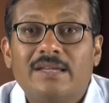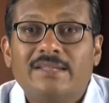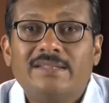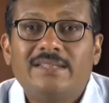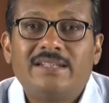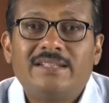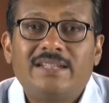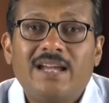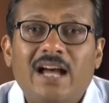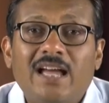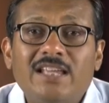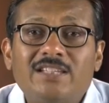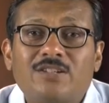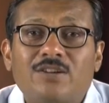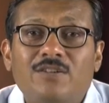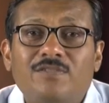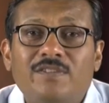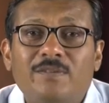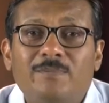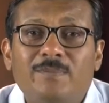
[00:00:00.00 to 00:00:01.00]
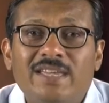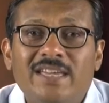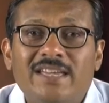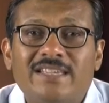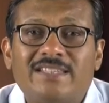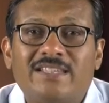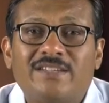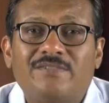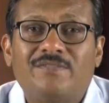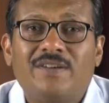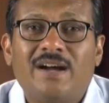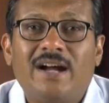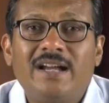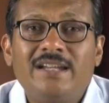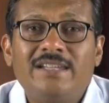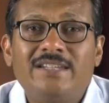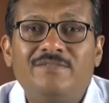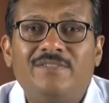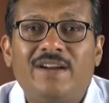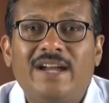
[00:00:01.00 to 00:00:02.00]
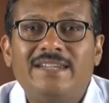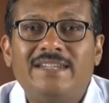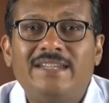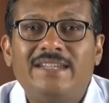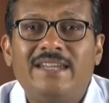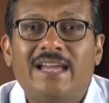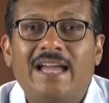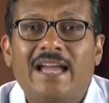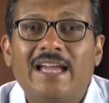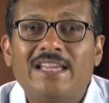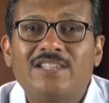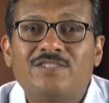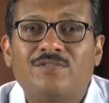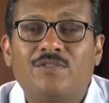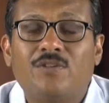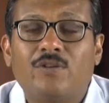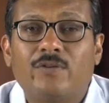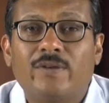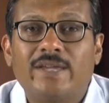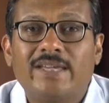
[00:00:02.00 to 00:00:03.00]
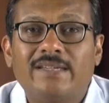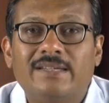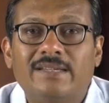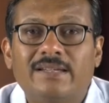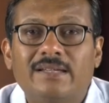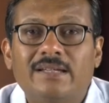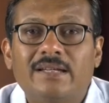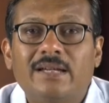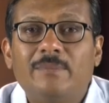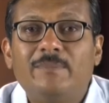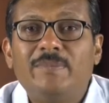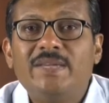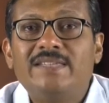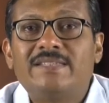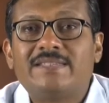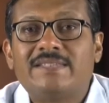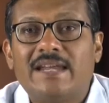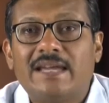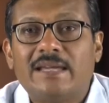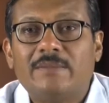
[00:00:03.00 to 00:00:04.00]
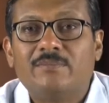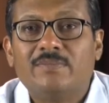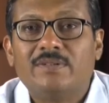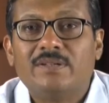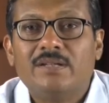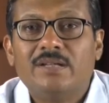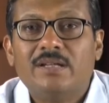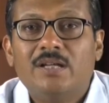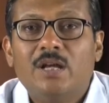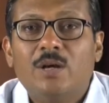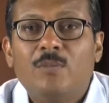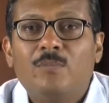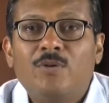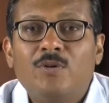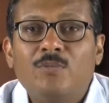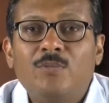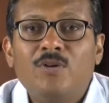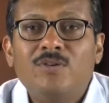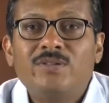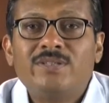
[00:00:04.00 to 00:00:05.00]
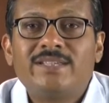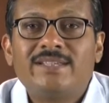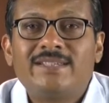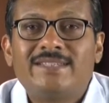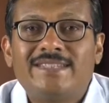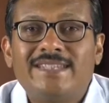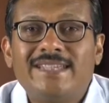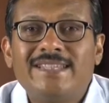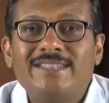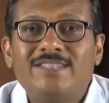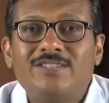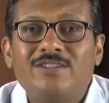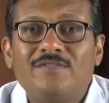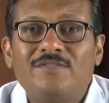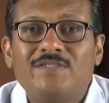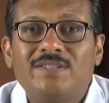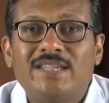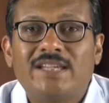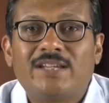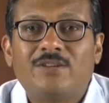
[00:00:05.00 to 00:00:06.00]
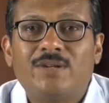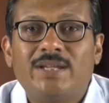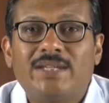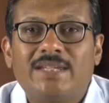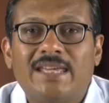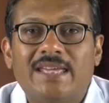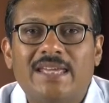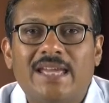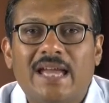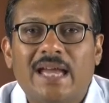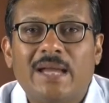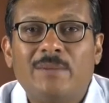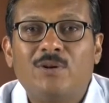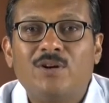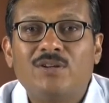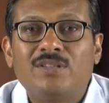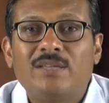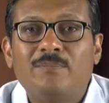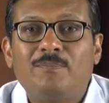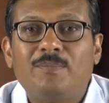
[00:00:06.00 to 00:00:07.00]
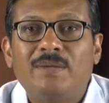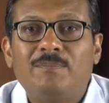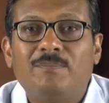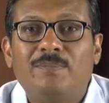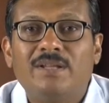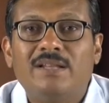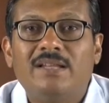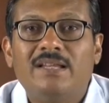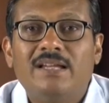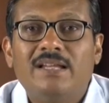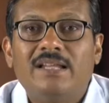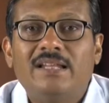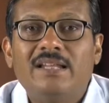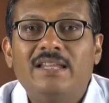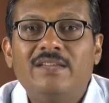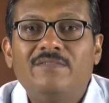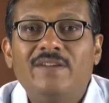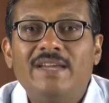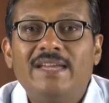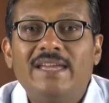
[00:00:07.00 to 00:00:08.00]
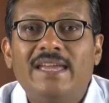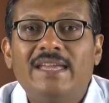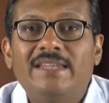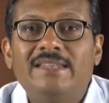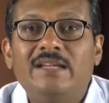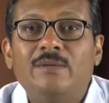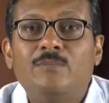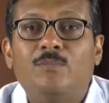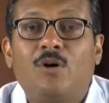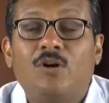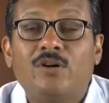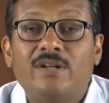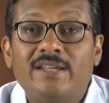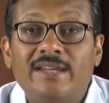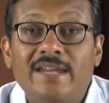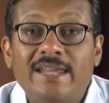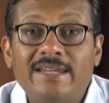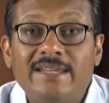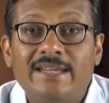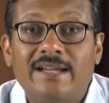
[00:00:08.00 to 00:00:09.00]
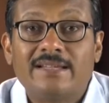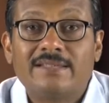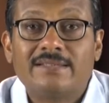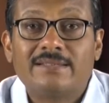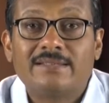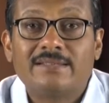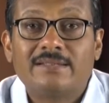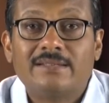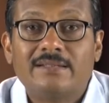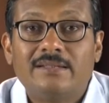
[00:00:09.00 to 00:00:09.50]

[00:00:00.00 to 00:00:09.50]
The tasks of the BSF are divided as following. Peacetime promotes a sense of security among the people living in the border areas,